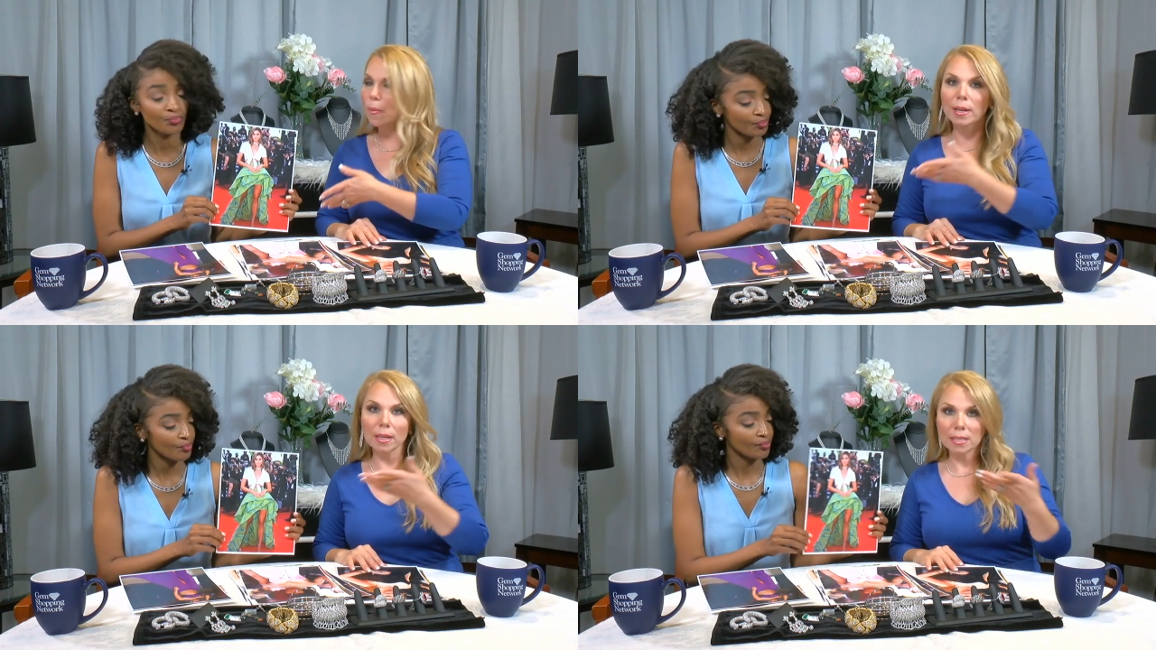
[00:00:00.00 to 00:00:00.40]
Speaker 1: now
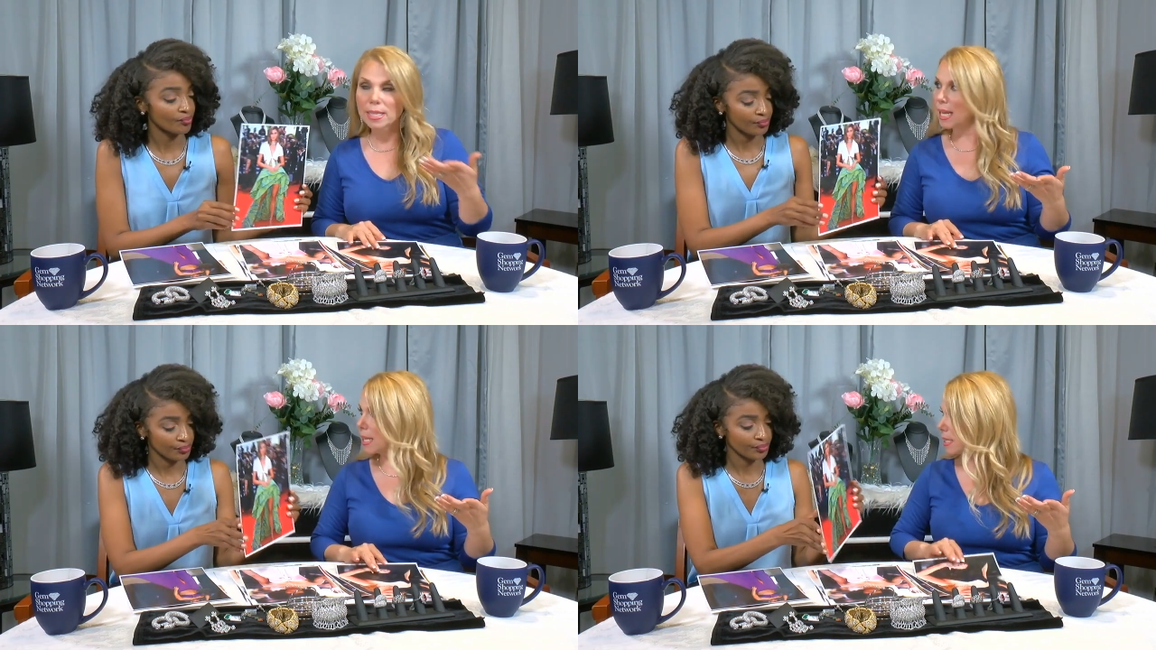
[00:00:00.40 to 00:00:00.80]
we're gonna
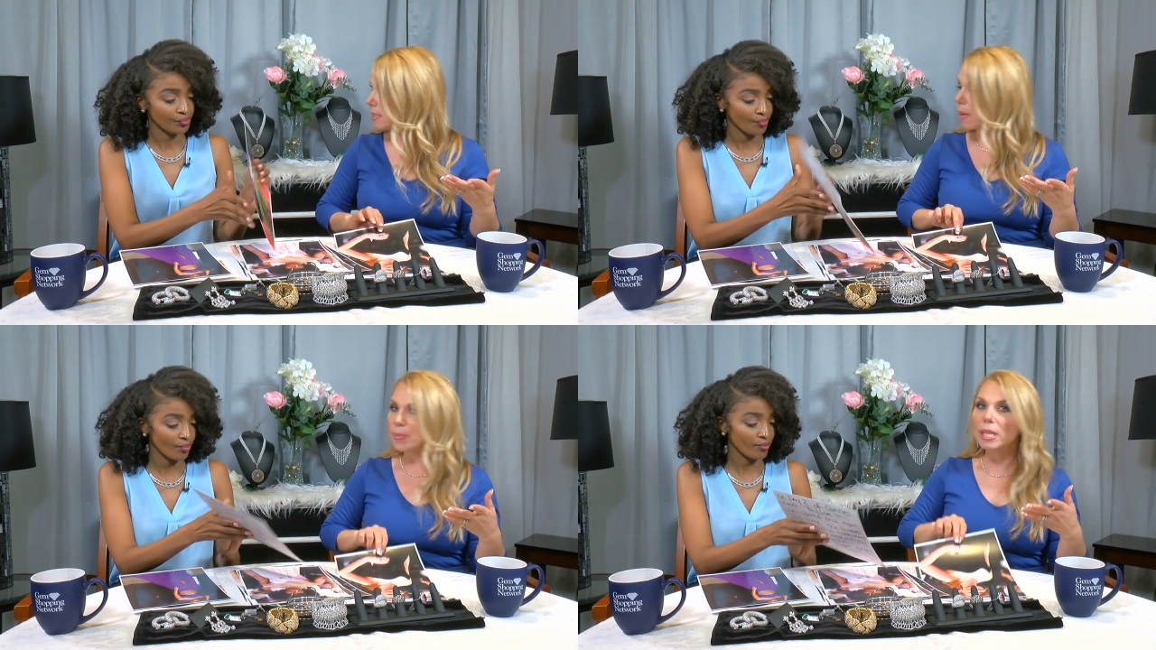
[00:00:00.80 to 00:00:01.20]
take it to
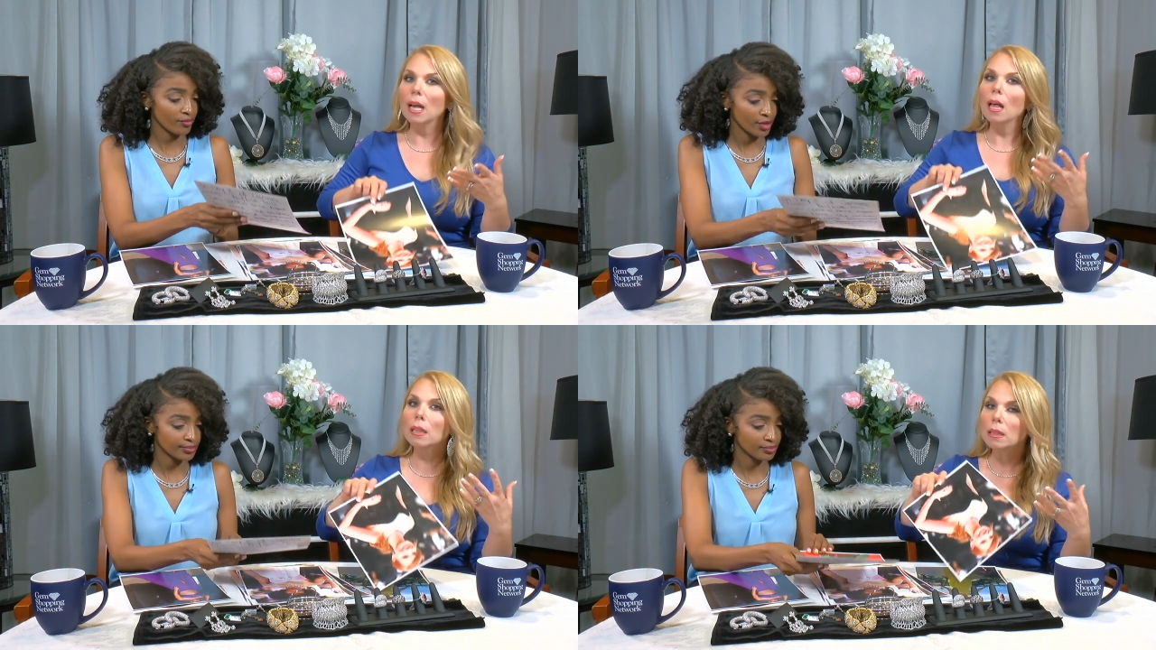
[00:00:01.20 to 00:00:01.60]
something
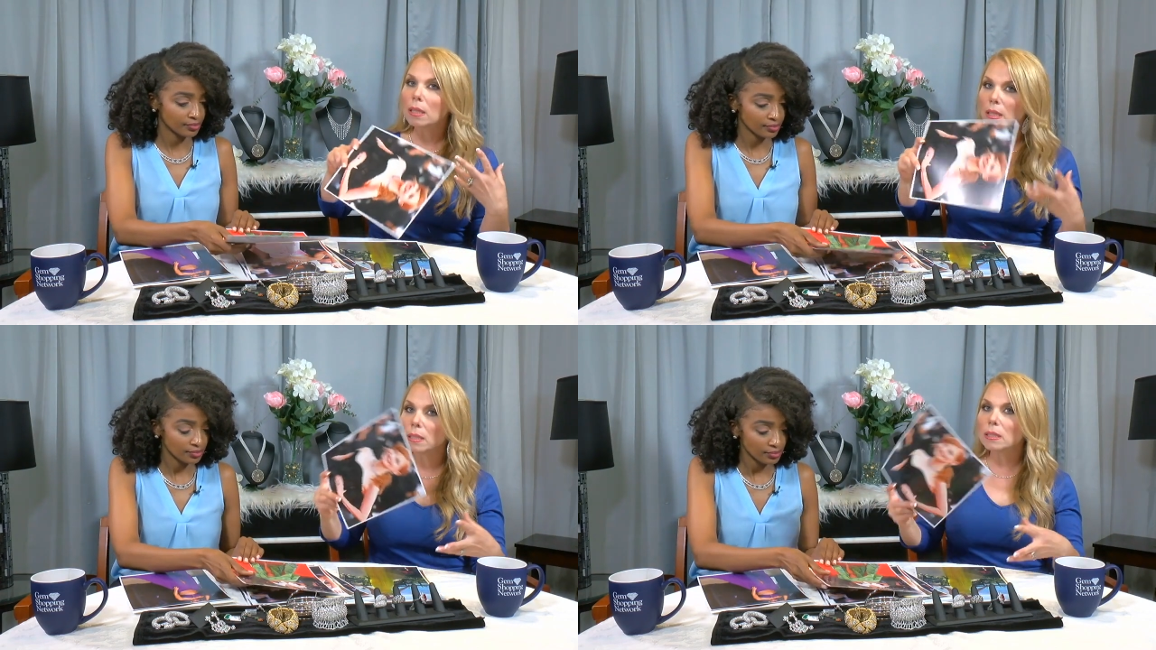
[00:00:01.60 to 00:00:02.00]
a
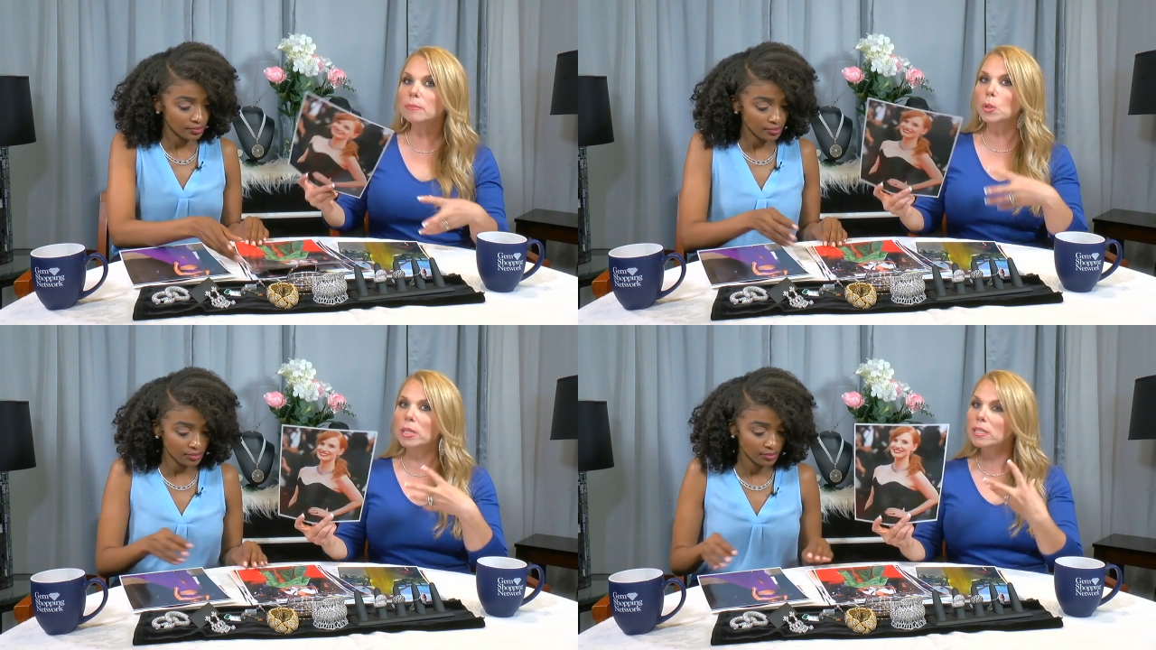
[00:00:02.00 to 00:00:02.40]
little
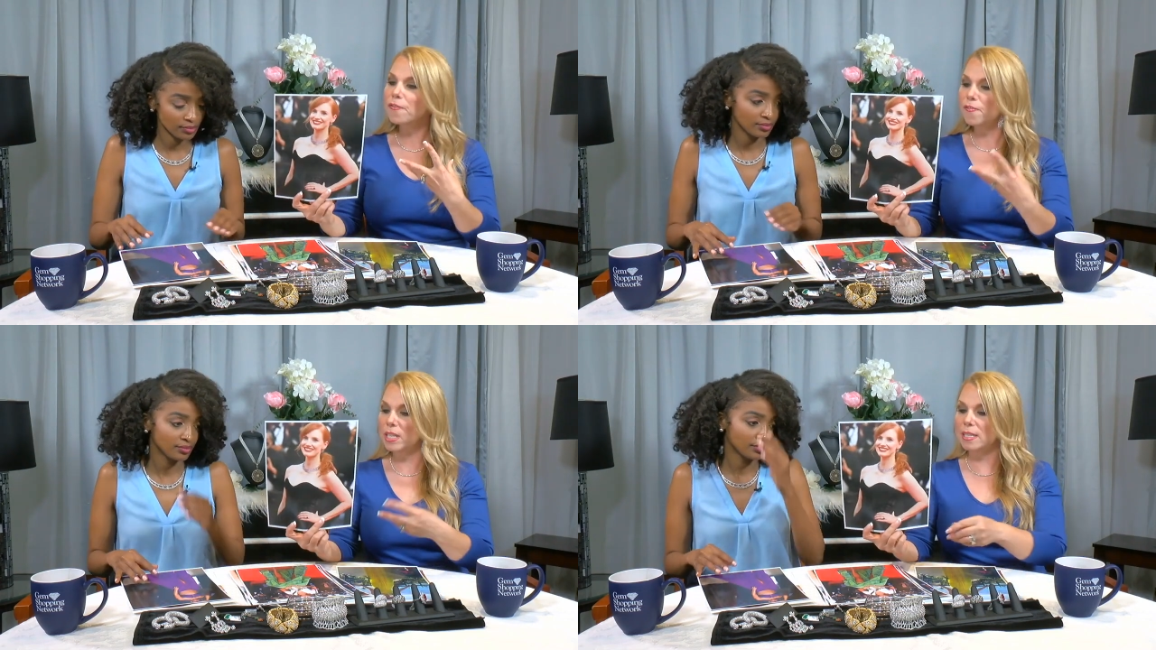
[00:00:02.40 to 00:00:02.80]
more
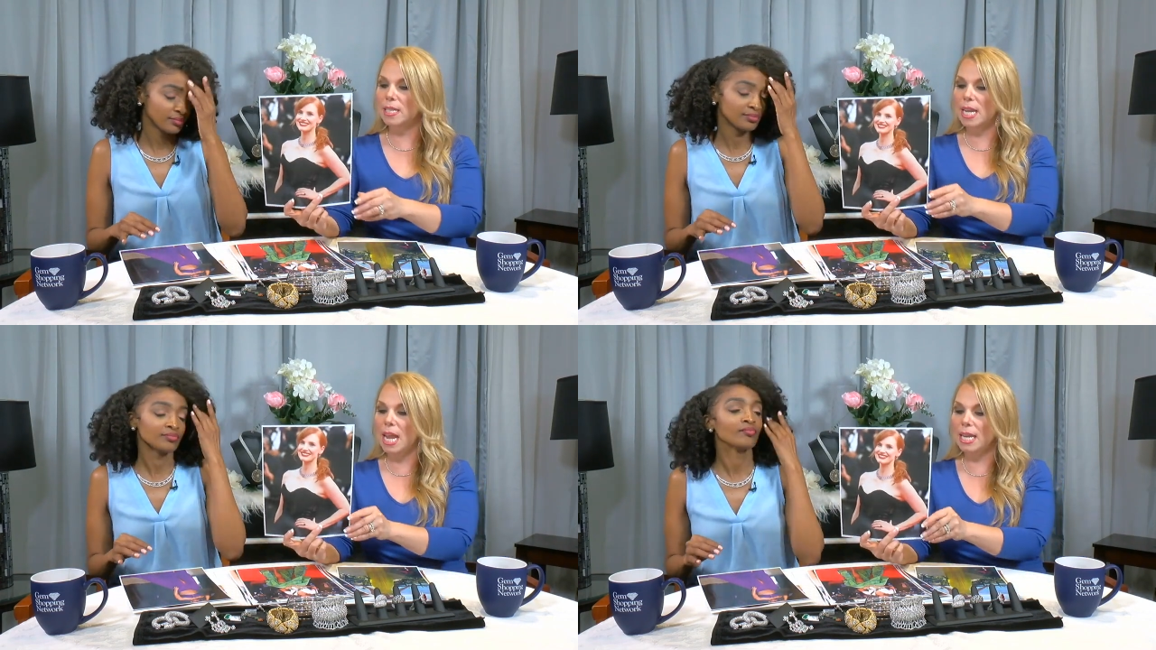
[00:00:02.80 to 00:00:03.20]

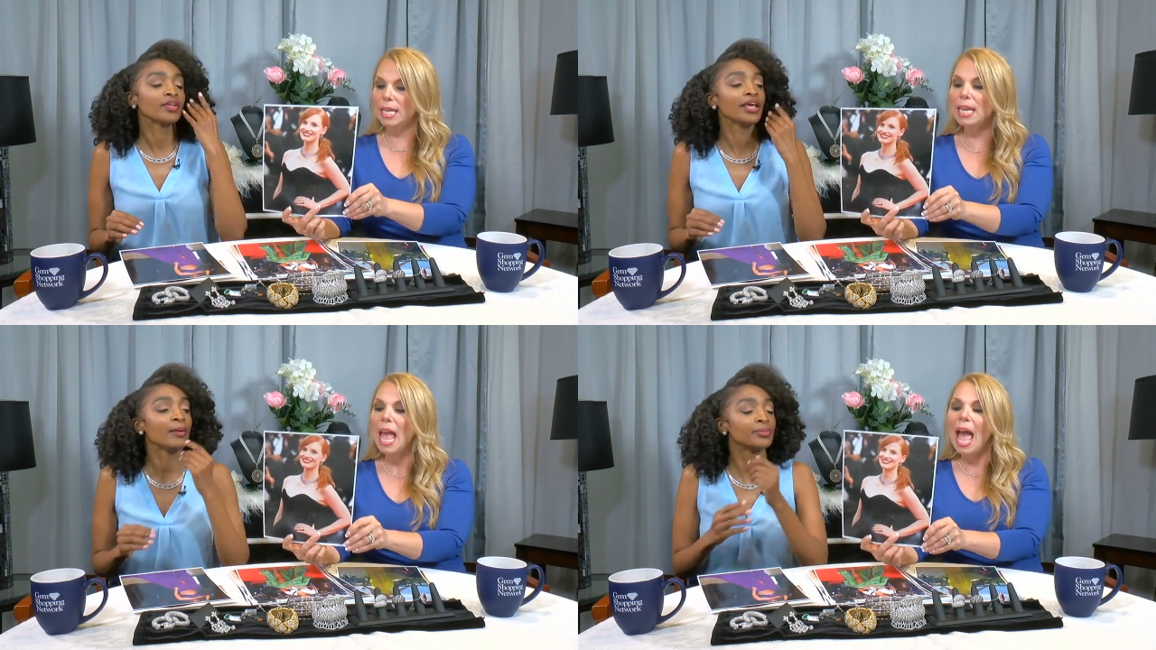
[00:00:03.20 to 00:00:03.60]

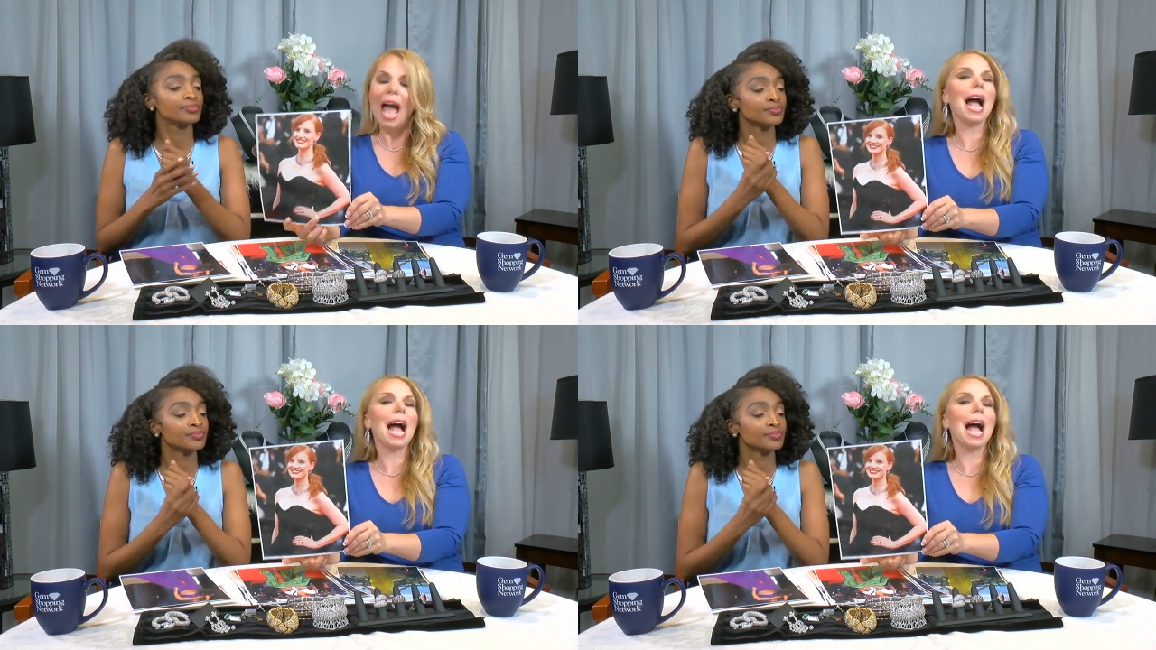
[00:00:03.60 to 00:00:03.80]
sophisticated. Yep.